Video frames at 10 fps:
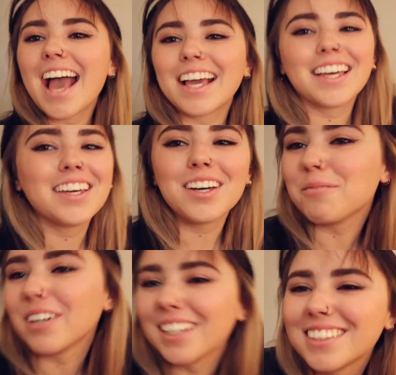Good
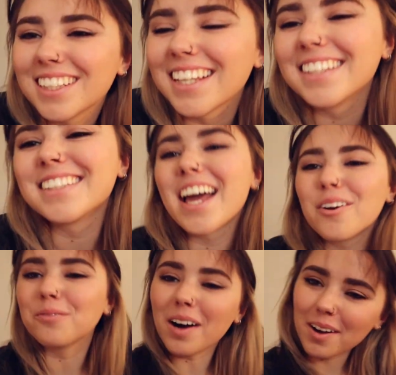morning, sydlings,
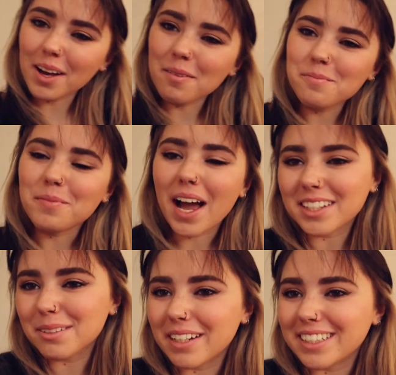and welcome
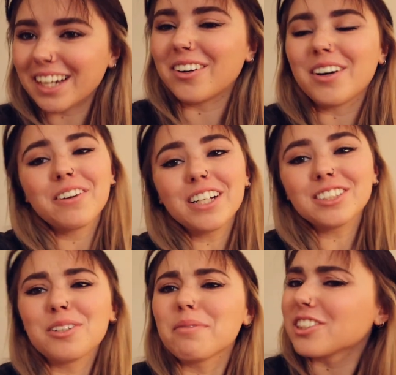back to my channel. If you're
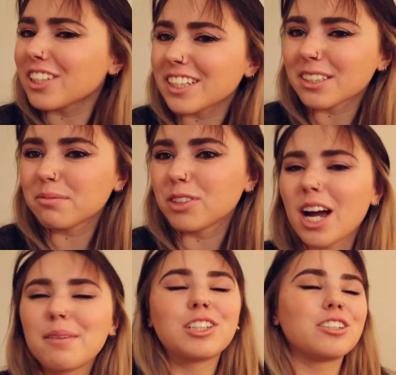new, make sure to hit
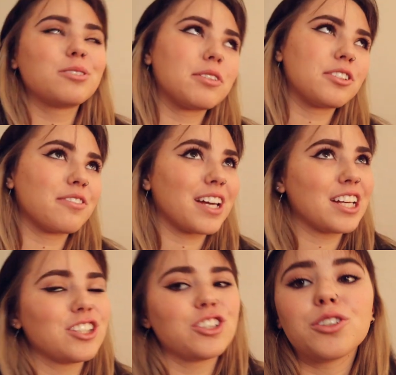subscribe, turn on post
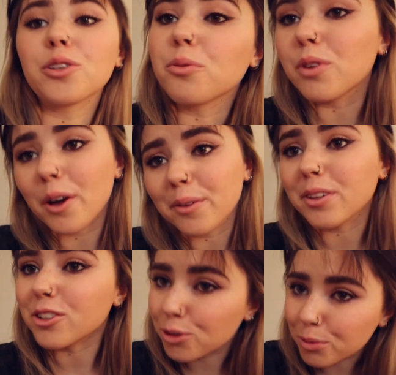notifications, you know
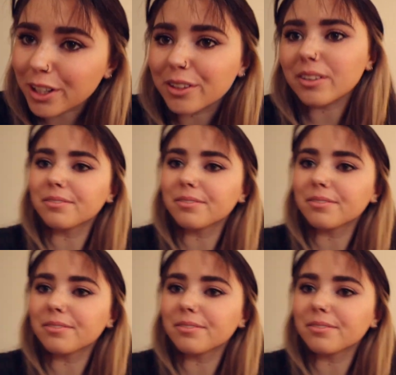the drill.